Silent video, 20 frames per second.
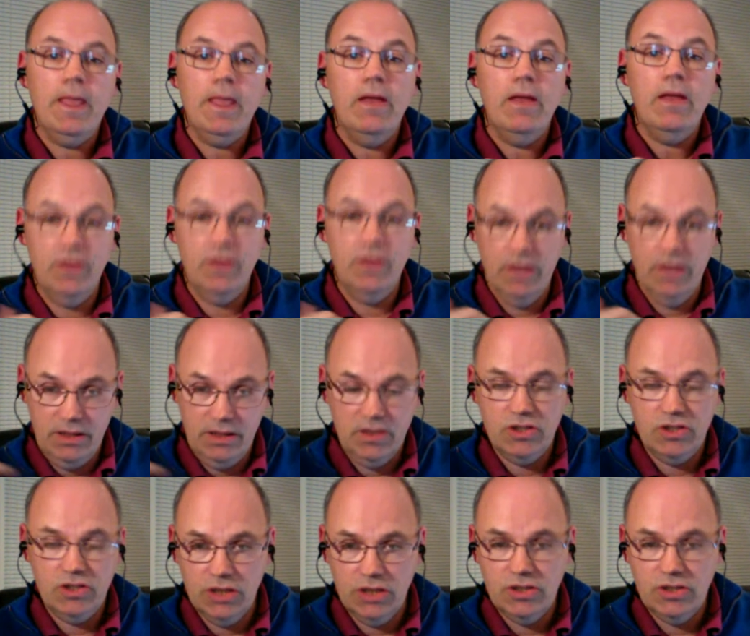that either
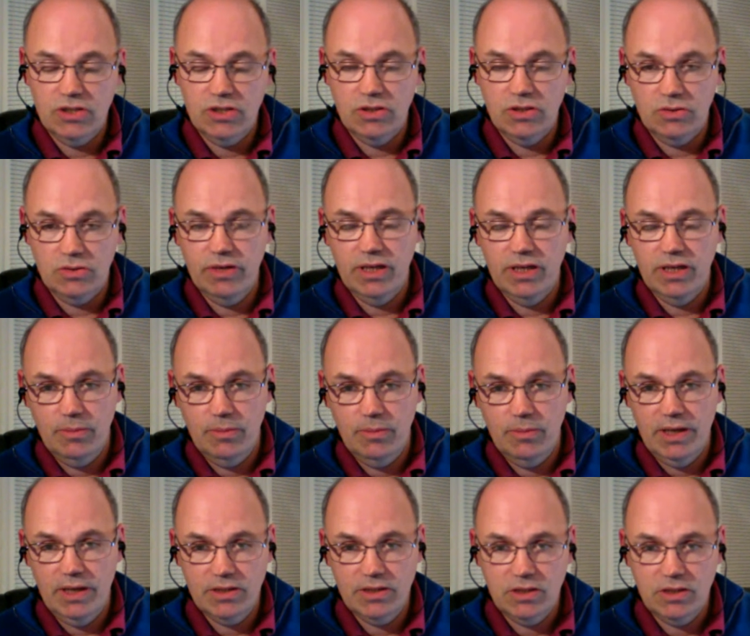judges on a regular
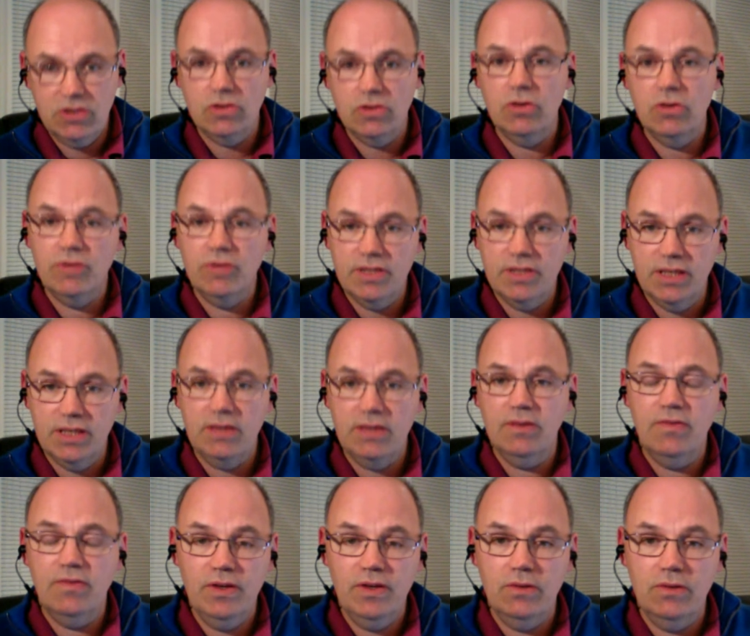basis or is in the
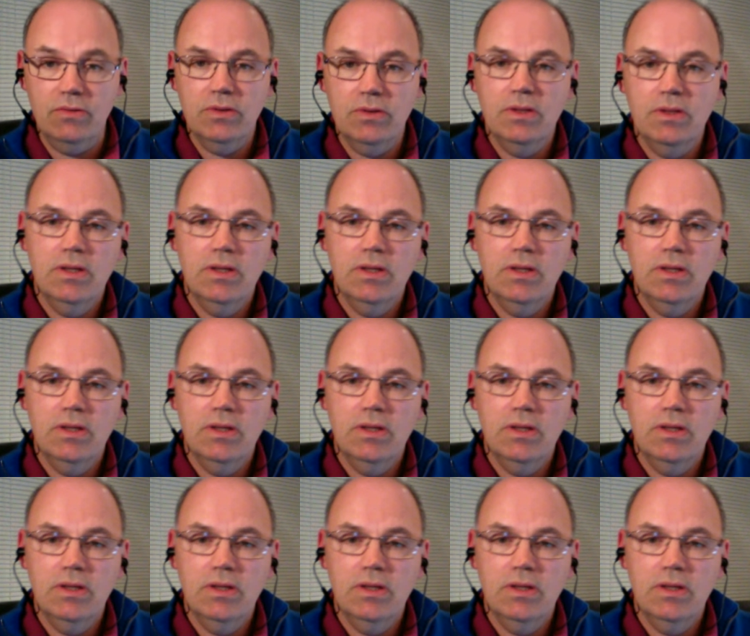field